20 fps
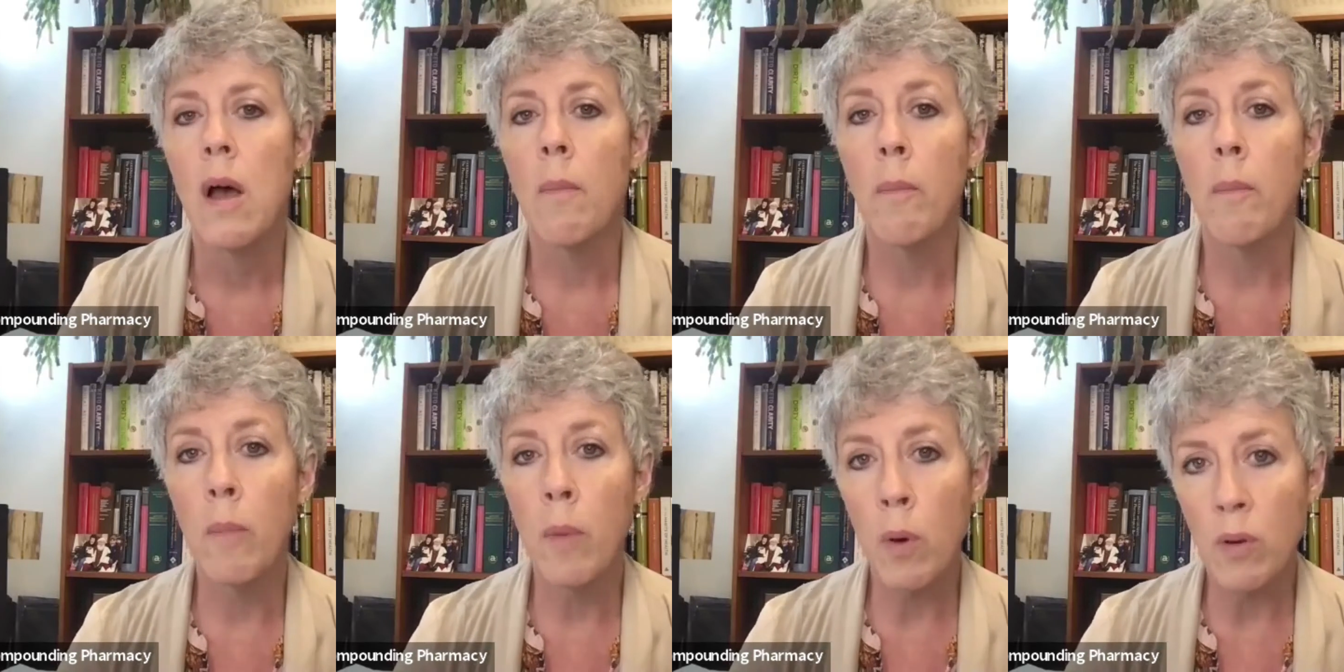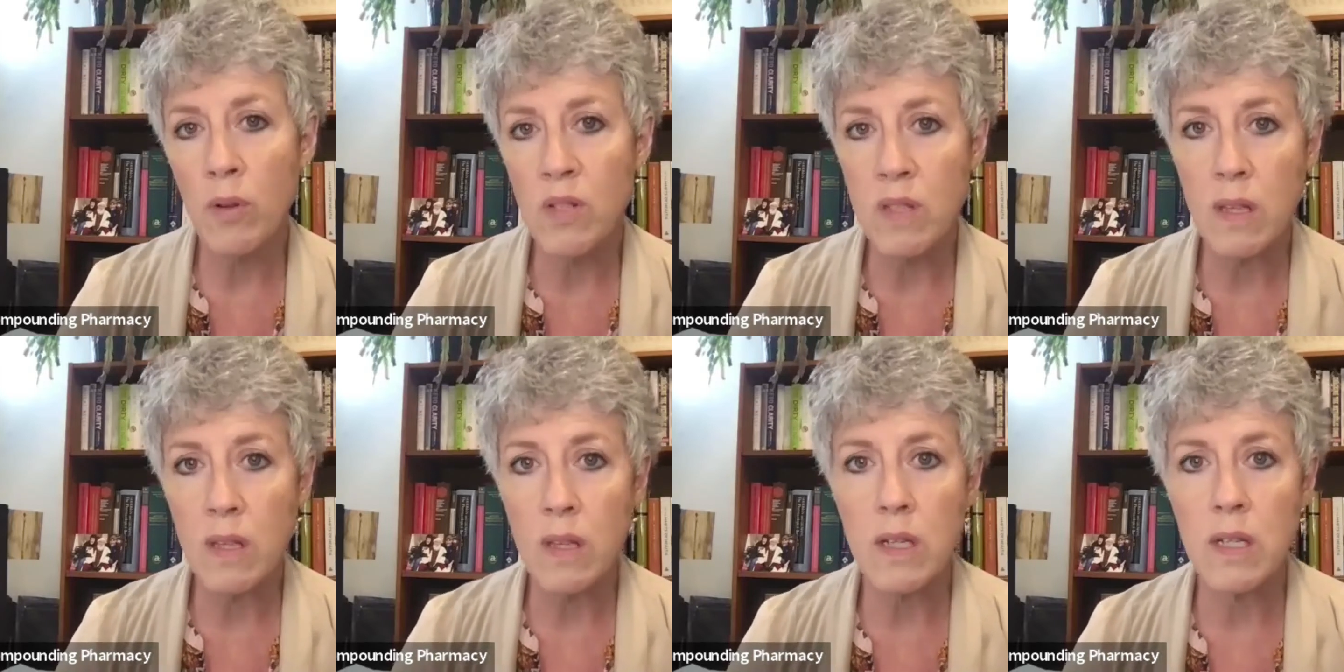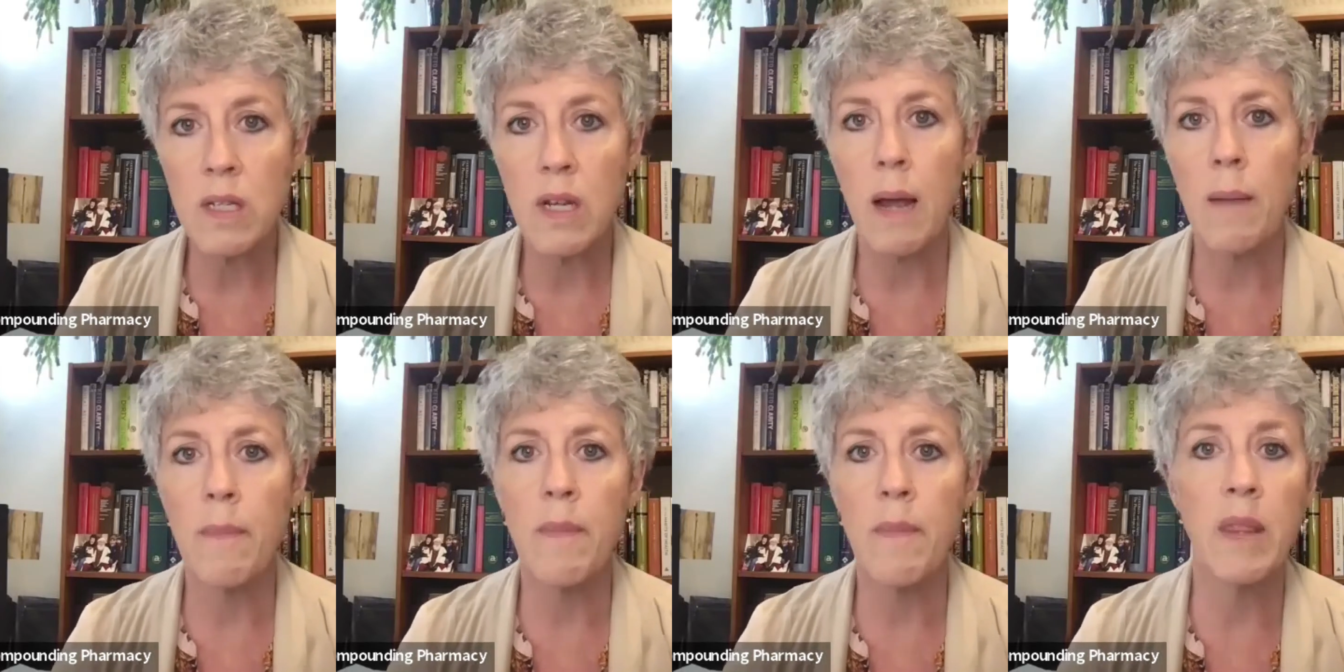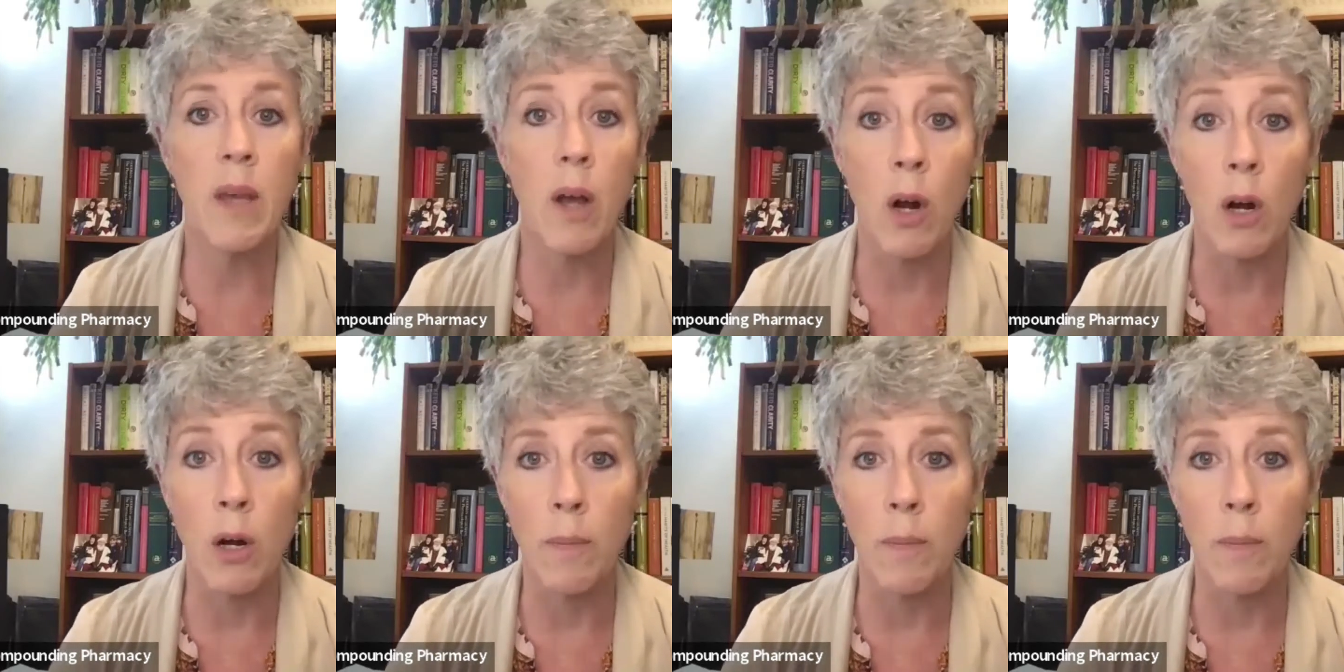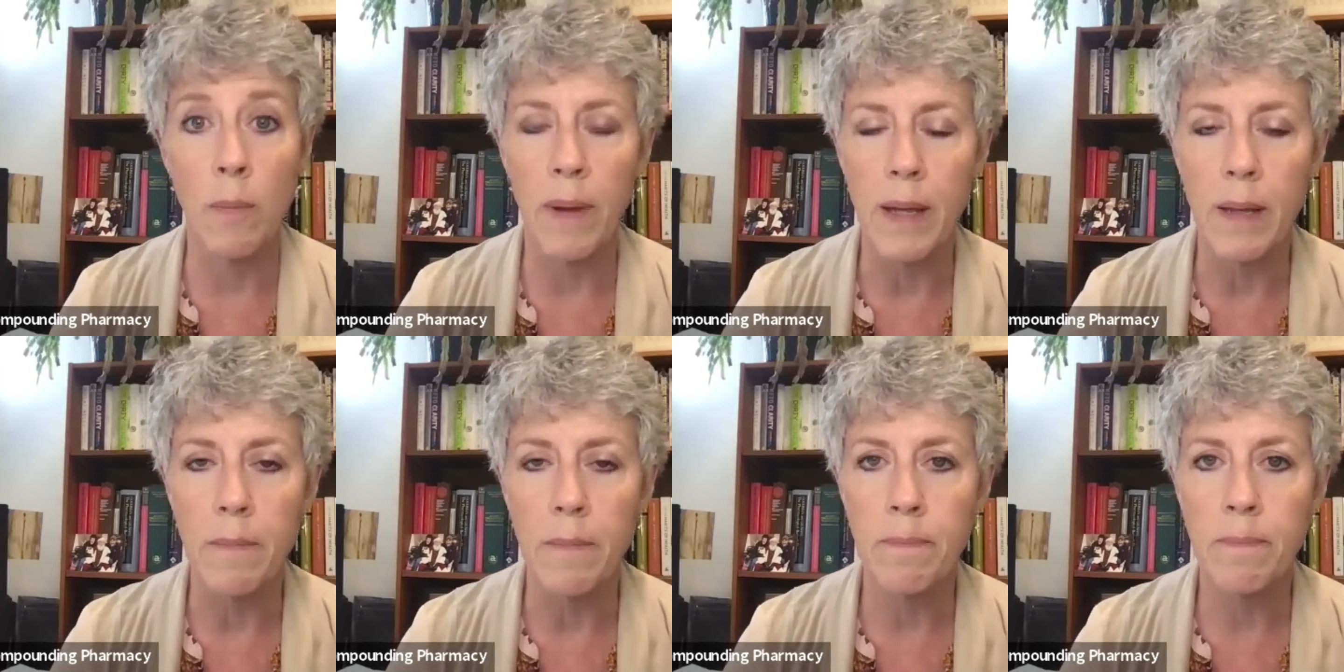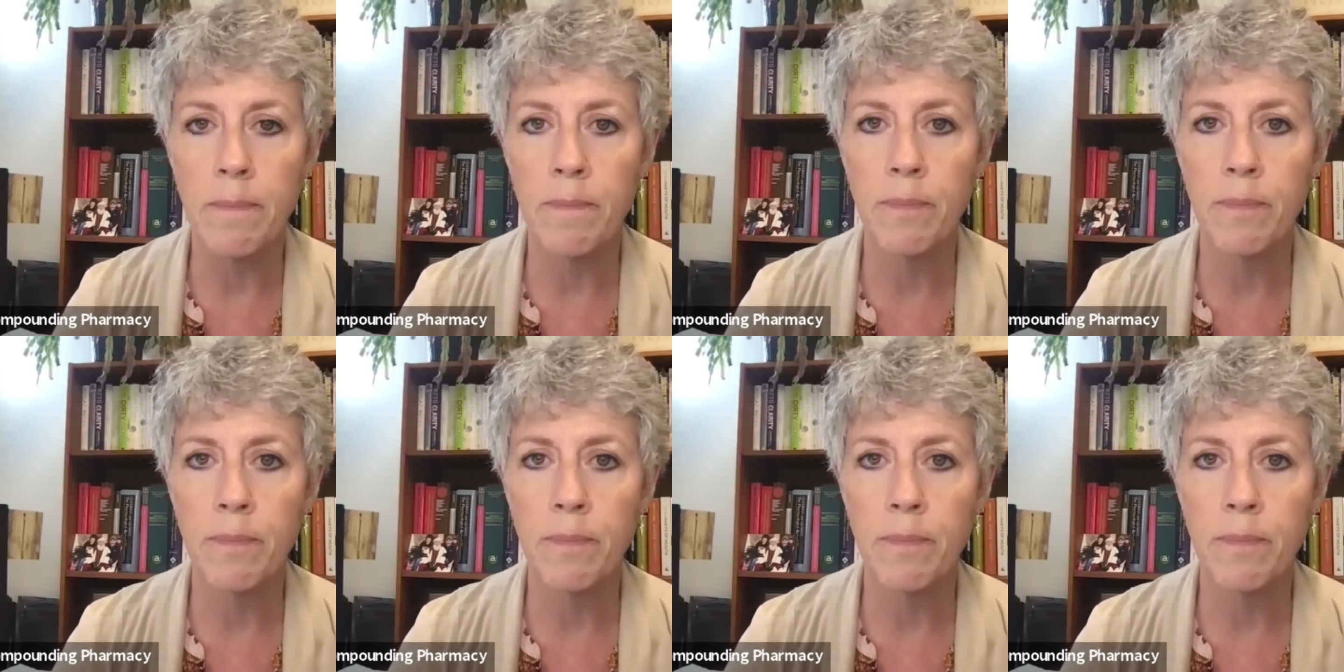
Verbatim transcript: most of the time in the armpit.